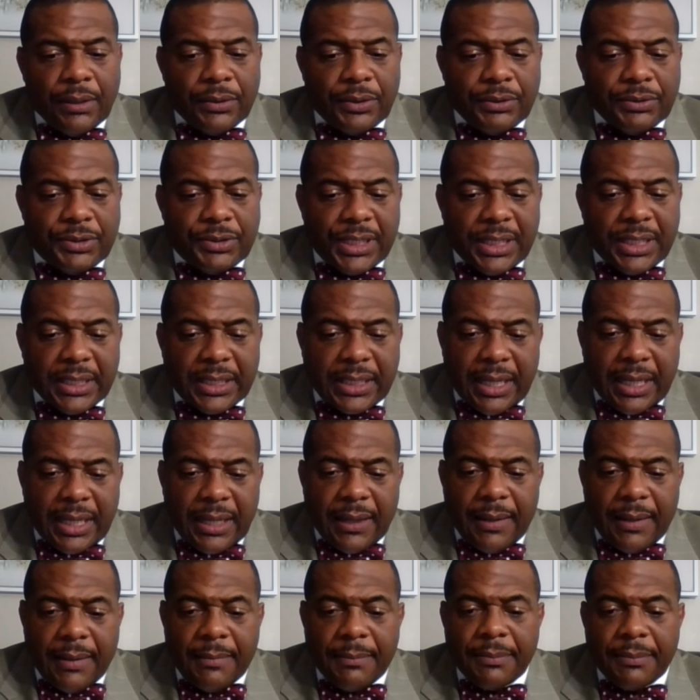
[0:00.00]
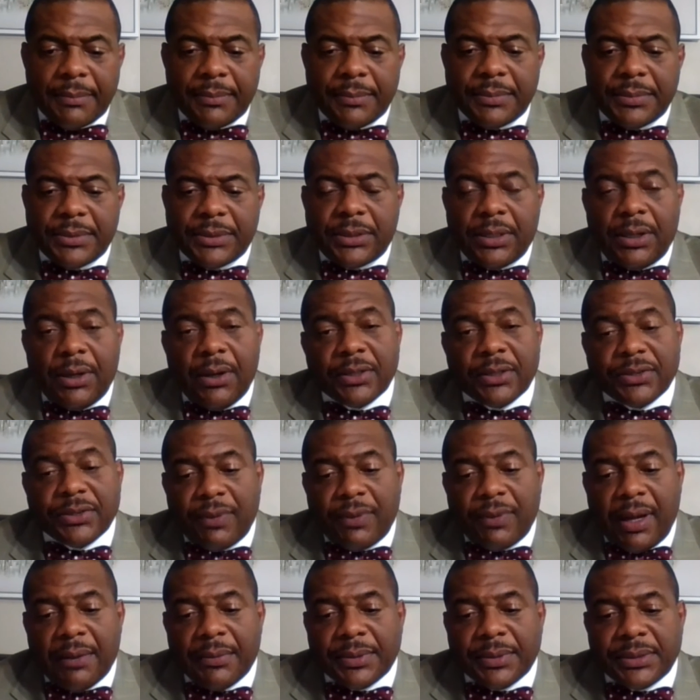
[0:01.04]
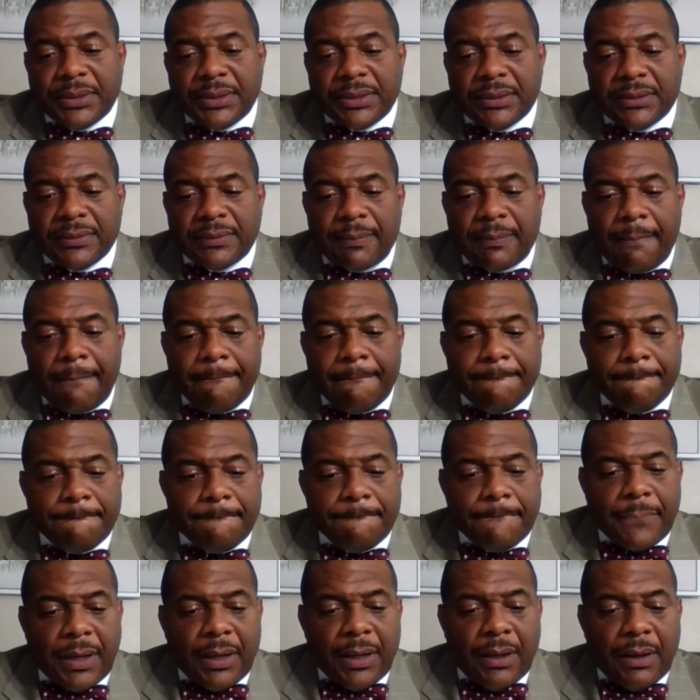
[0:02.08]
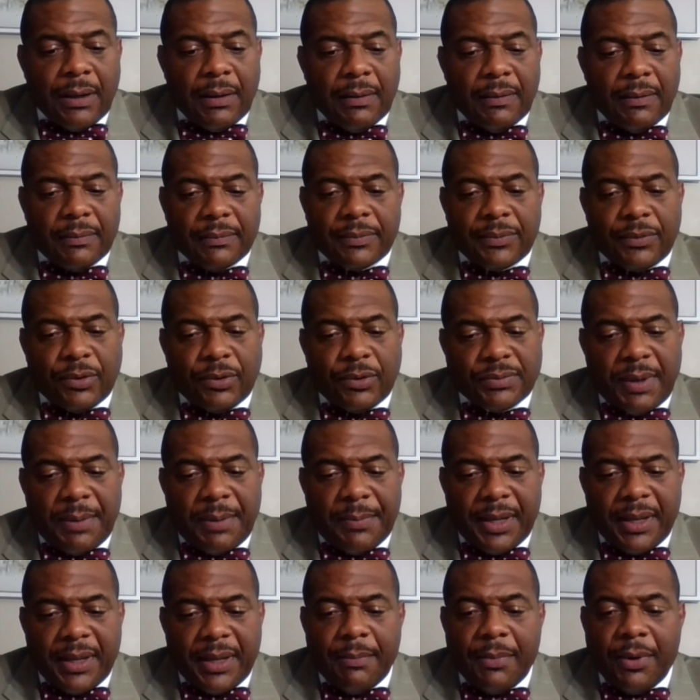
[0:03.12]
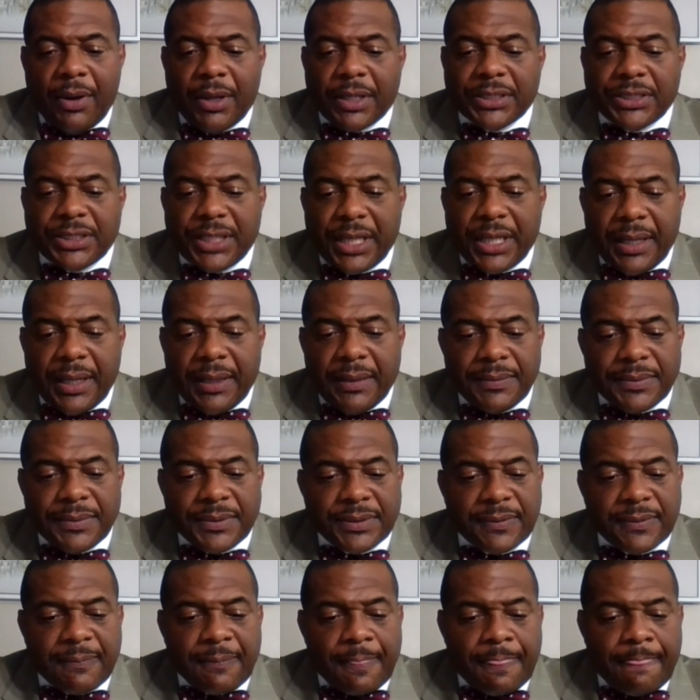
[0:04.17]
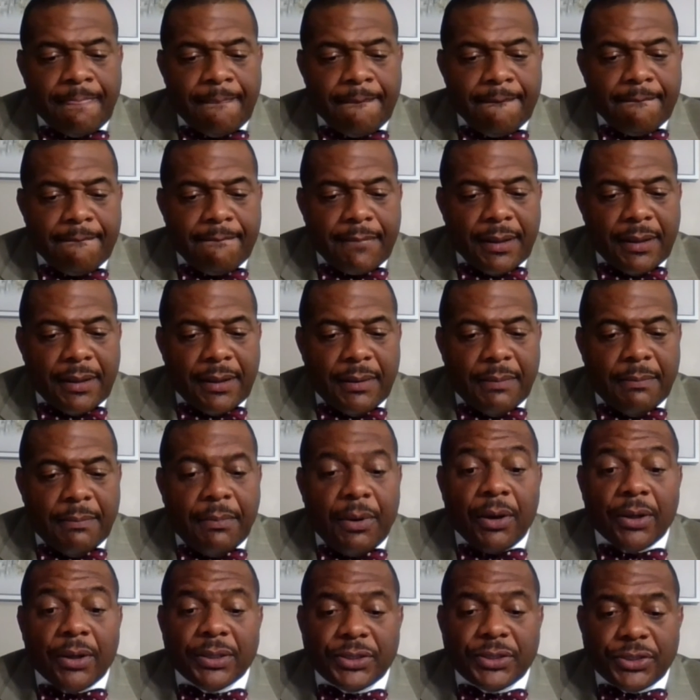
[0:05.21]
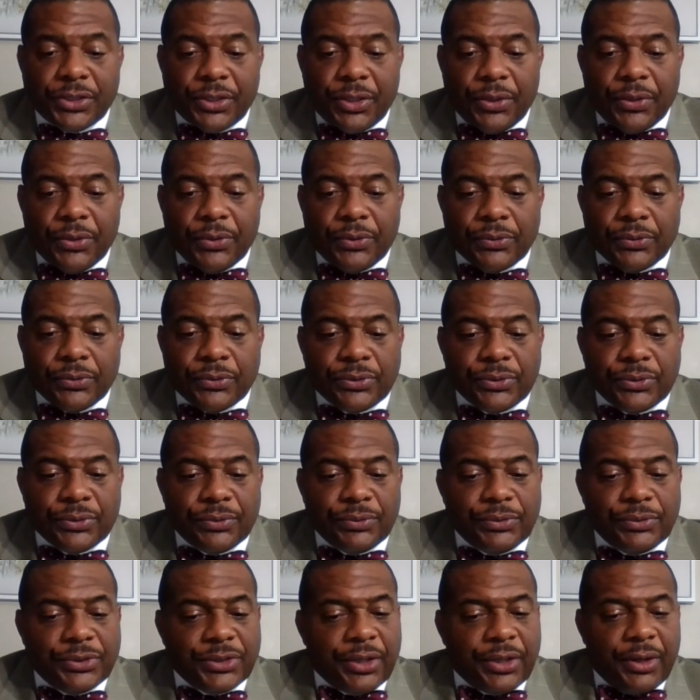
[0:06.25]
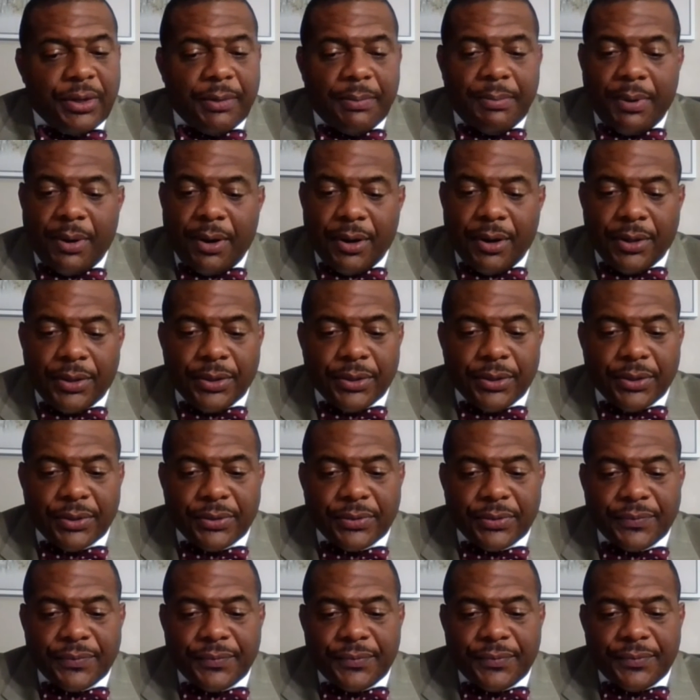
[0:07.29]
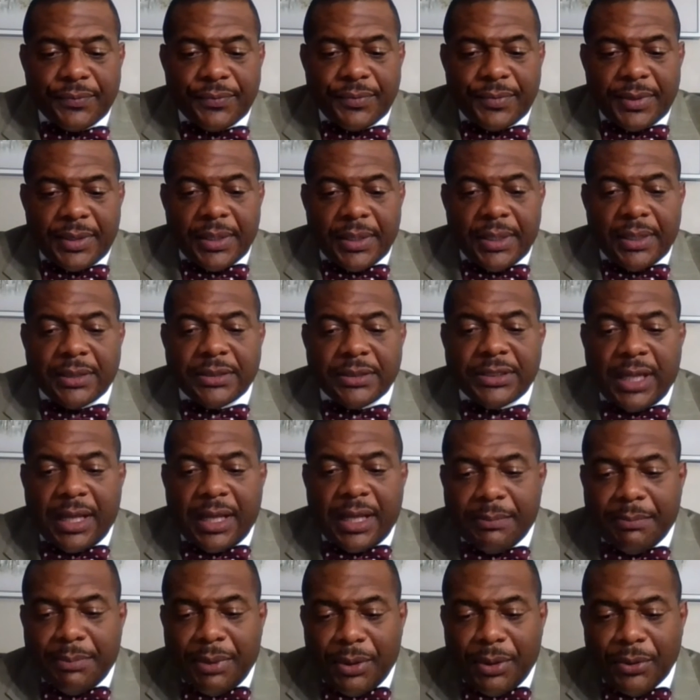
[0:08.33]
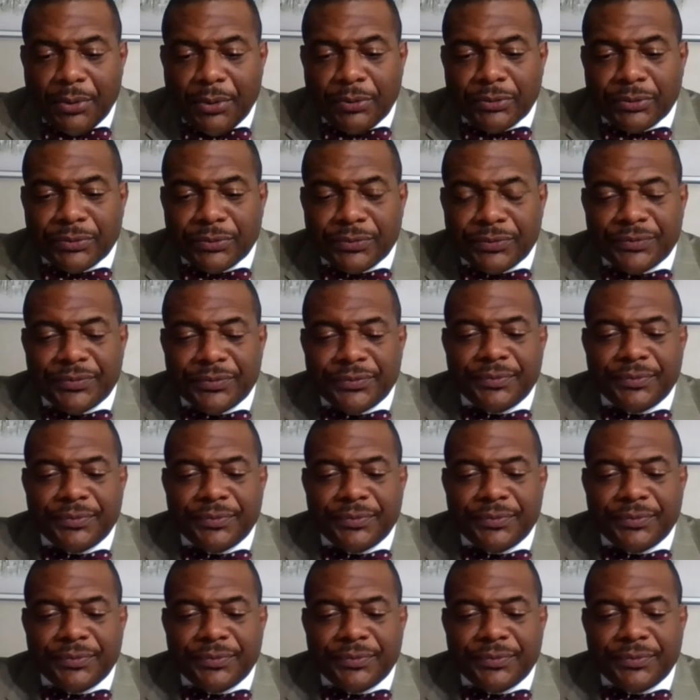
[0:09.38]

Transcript: Eugene Cobb, Tarz Robinson, of course my man Mark James, Marlon Jones, Jerry Parker, Johnny Bolden,